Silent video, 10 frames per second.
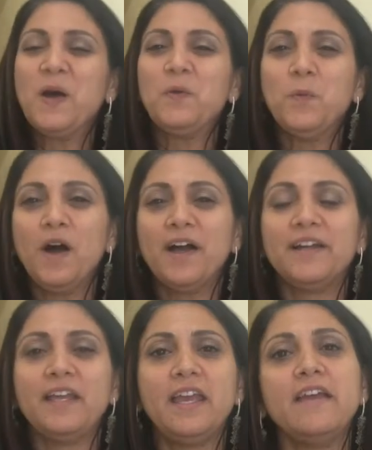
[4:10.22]

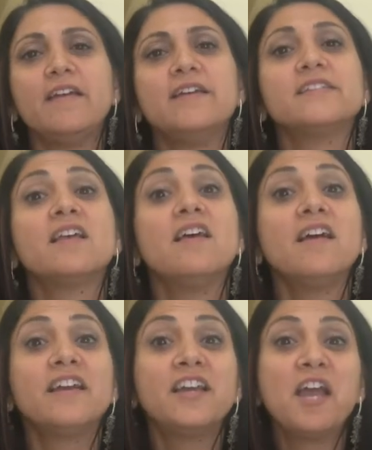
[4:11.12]
One is
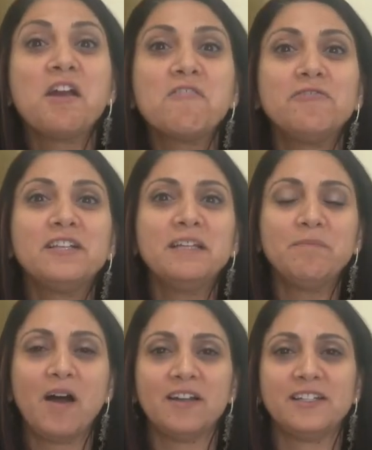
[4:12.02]
carefully
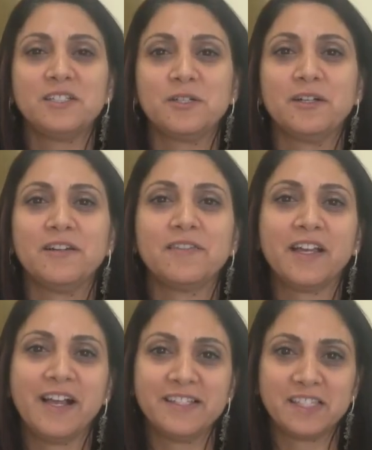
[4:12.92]
monitor the
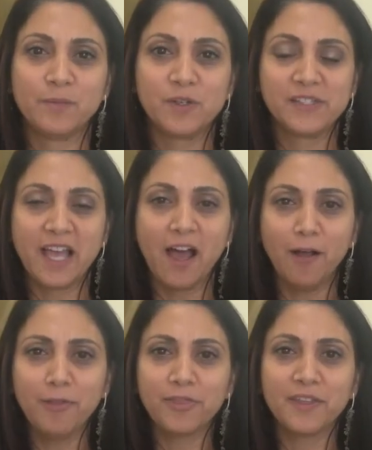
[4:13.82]
customer's
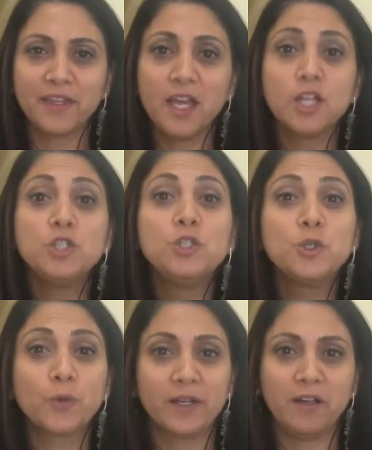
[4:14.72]
health
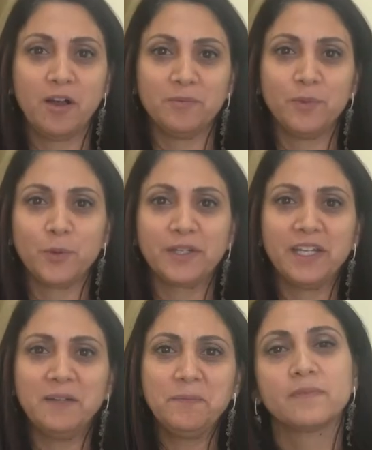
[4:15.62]
during
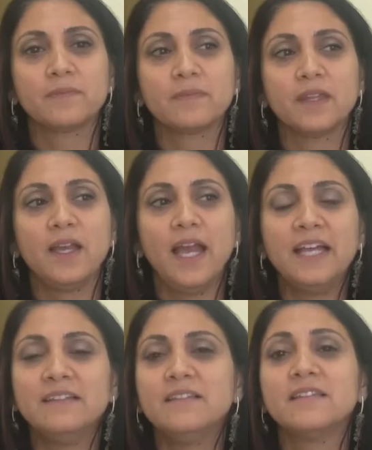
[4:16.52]
onboarding.
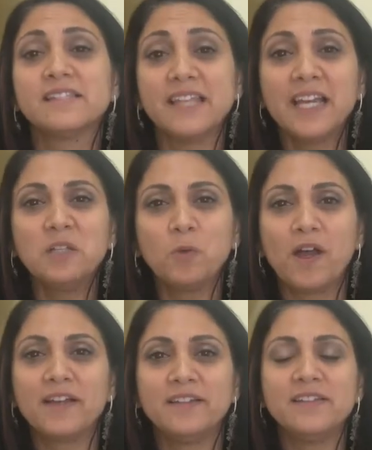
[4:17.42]
And the second
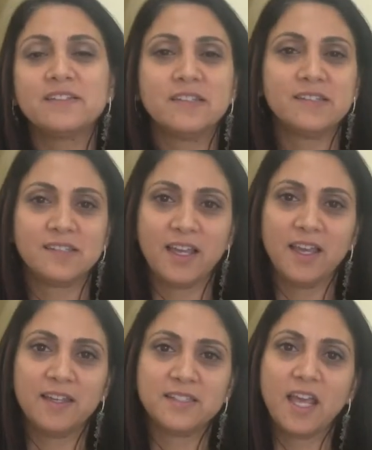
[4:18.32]
one is to
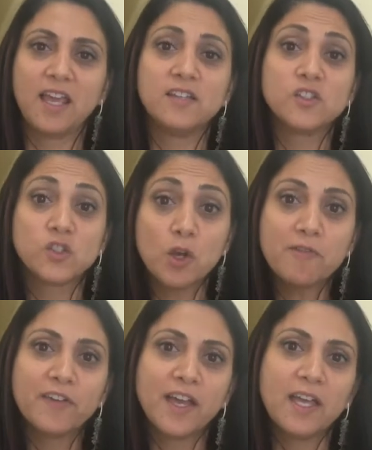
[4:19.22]
send a
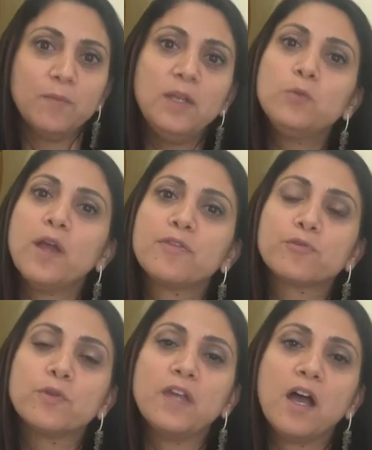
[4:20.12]
survey midway
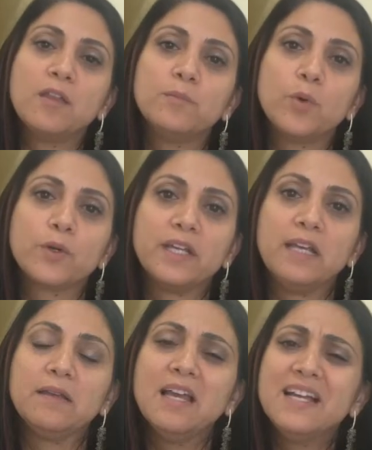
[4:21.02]
through the
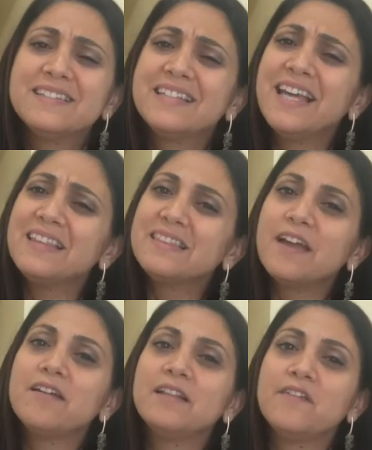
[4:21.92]
onboarding to get
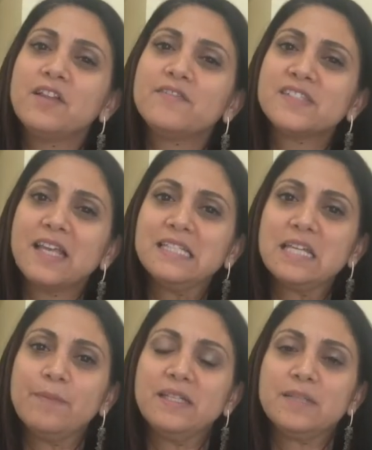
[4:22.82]
their level of
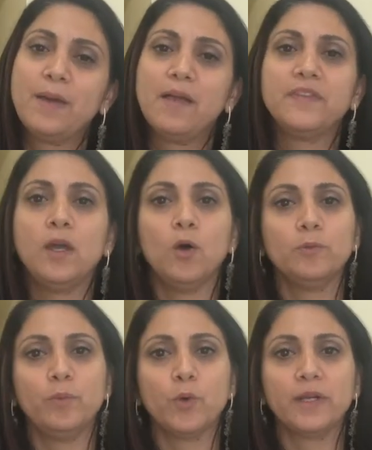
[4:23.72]
sentiment about the
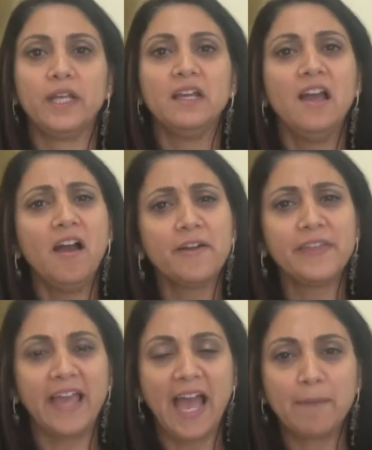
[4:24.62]
onboarding. Are
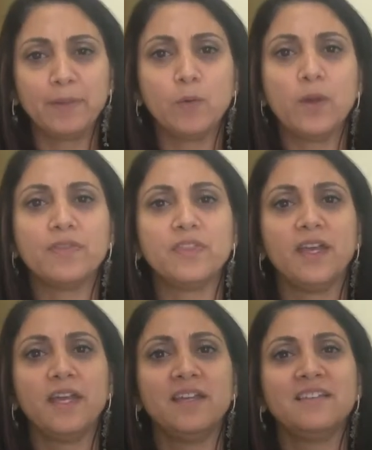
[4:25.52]
they happy with
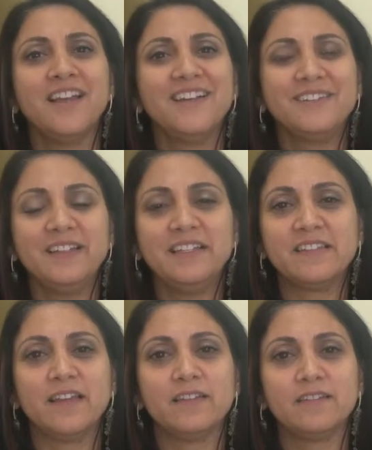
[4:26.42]
it? Is
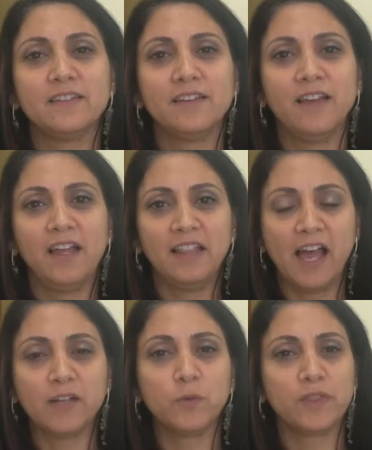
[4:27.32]
it
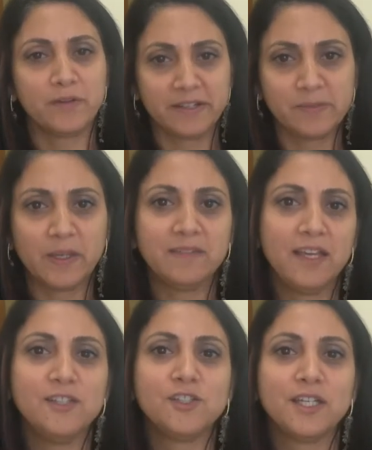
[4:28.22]
aligned with their
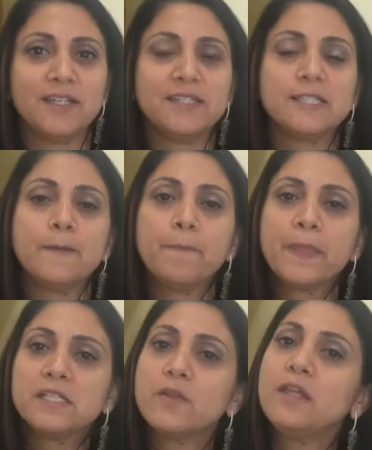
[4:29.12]
expectations?
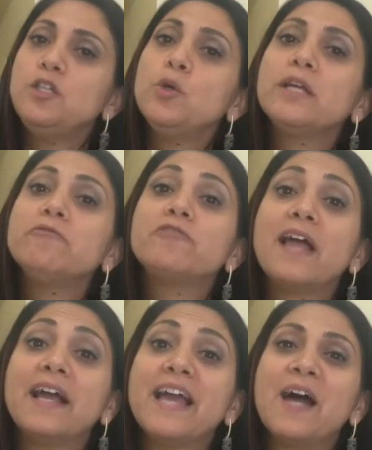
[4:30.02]
So that you can
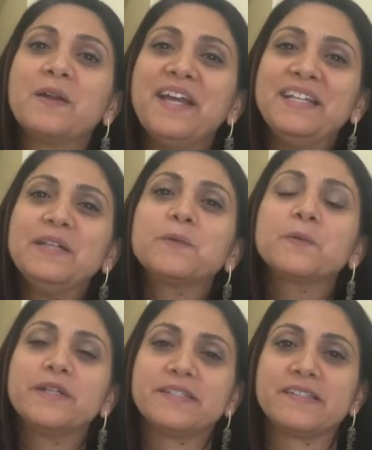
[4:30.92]
flag out any
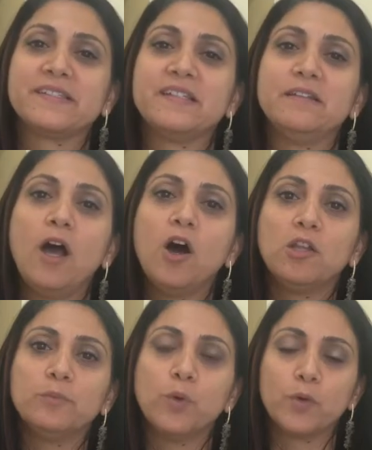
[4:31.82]
risks in
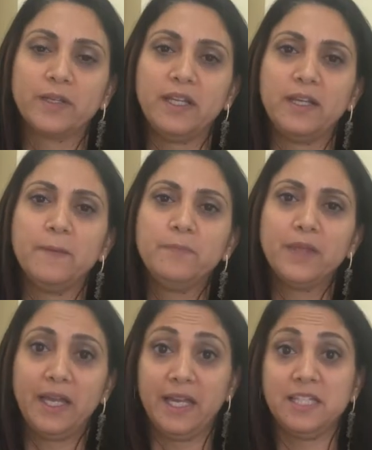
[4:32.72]
onboarding
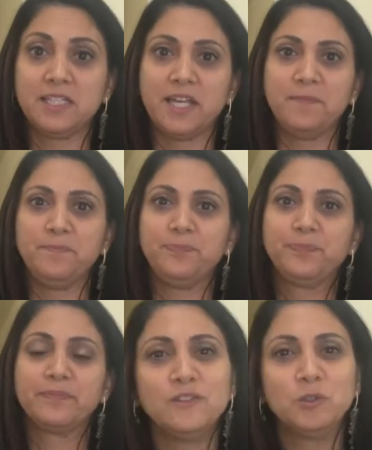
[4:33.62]
ahead of time.
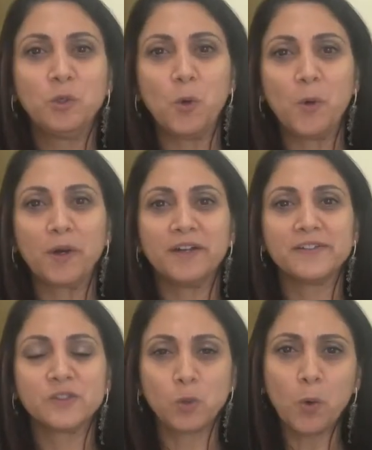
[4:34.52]
Your
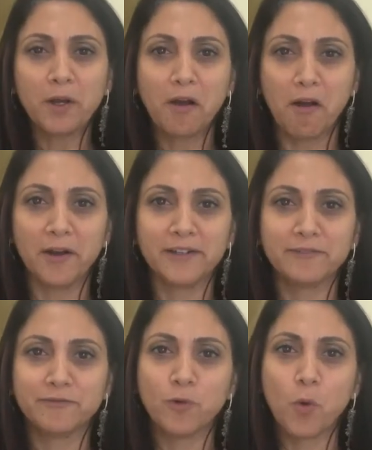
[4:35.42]
scorecard
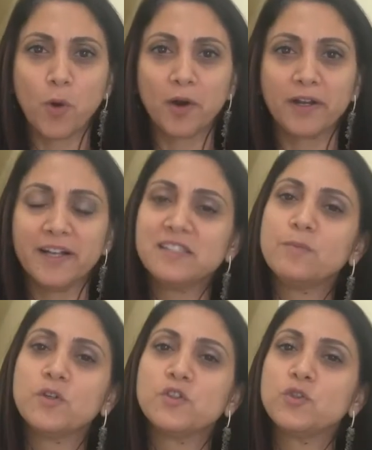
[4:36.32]
for
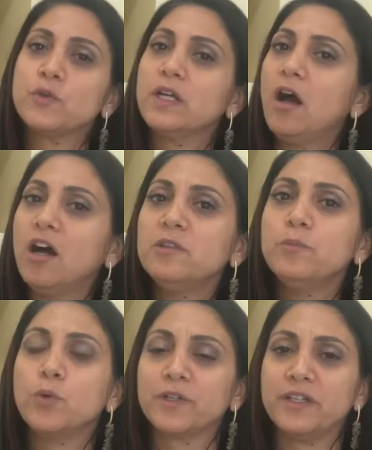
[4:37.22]
customers during
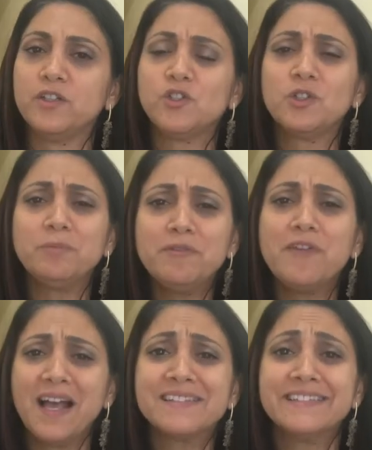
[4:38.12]
onboarding should be
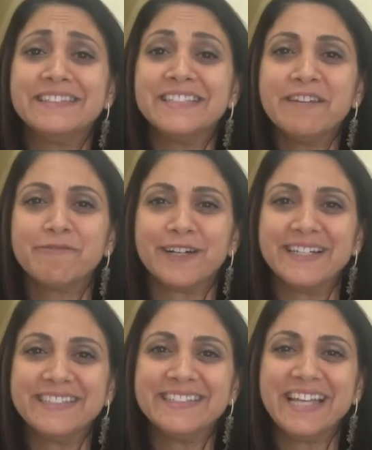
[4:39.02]
vastly
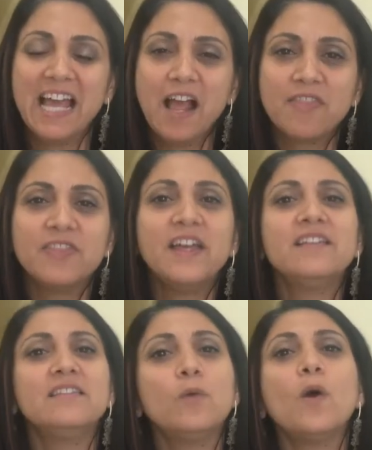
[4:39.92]
different
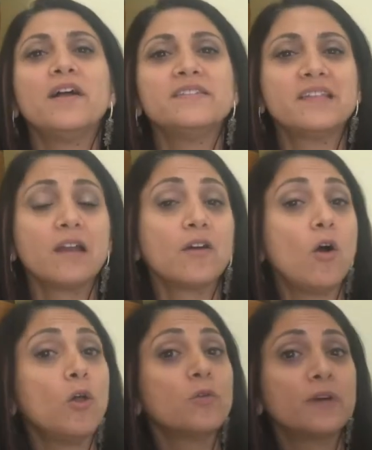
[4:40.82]
than the ones that are
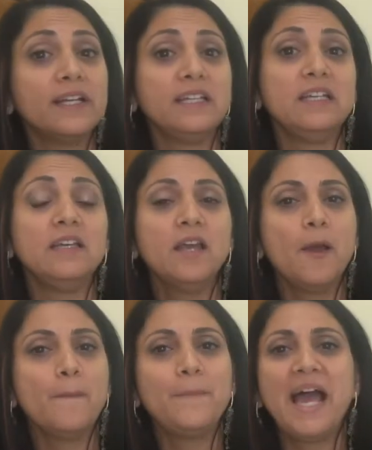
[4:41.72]
already
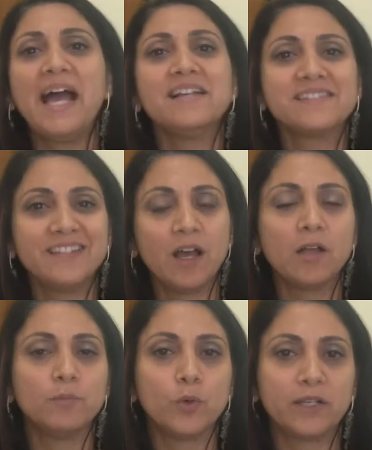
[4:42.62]
past the
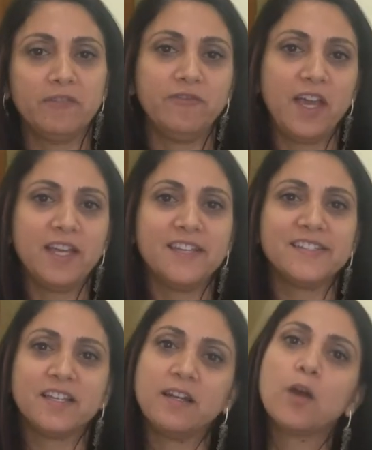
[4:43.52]
onboarding
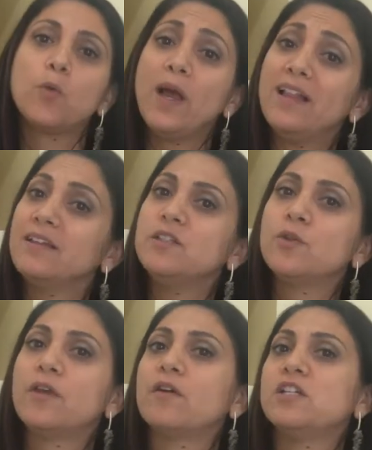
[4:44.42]
phase and are well into
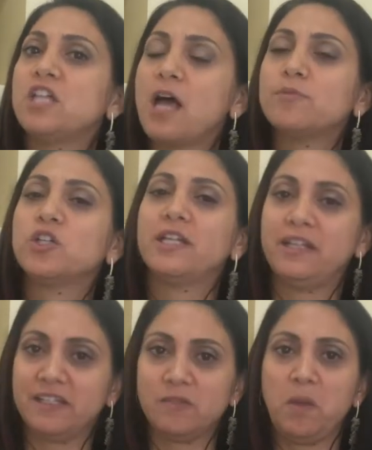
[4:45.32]
their adoption and
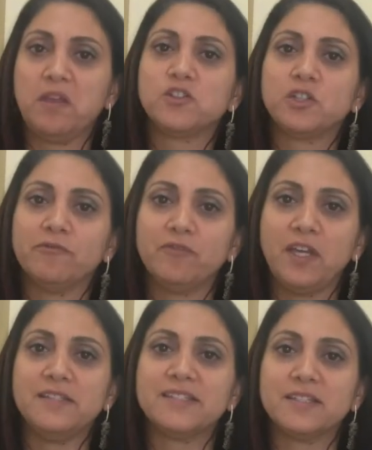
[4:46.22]
expansion
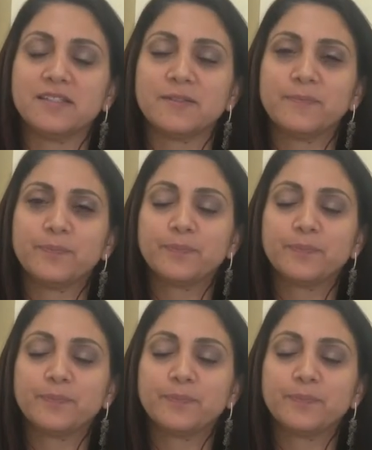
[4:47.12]
phases.